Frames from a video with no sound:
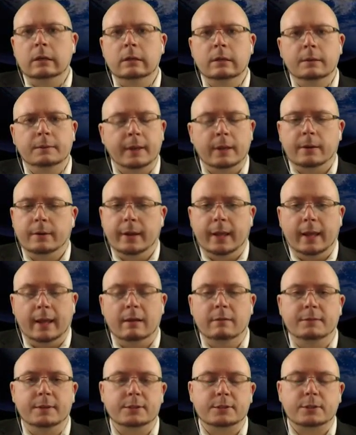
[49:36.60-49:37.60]
They already
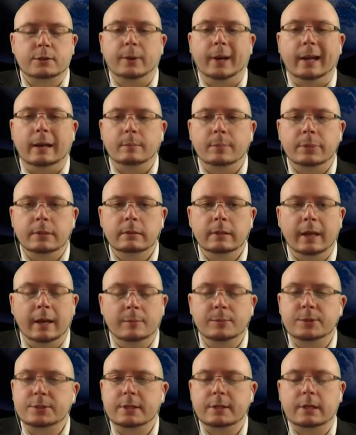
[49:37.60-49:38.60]
have this crap. And
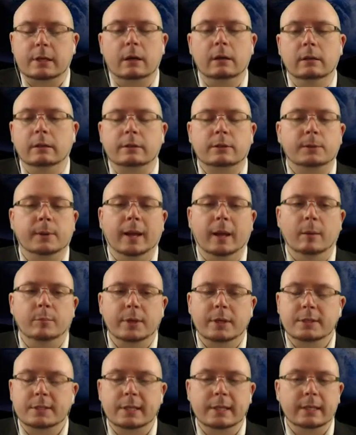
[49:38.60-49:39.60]
I'm just going to call it crap
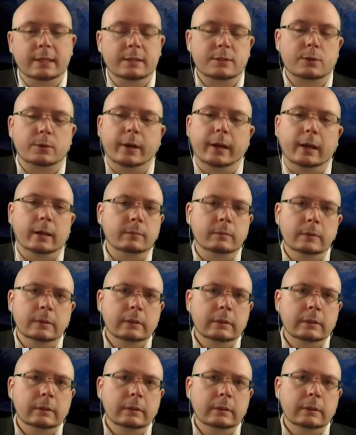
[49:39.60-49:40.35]
because I think it's crap.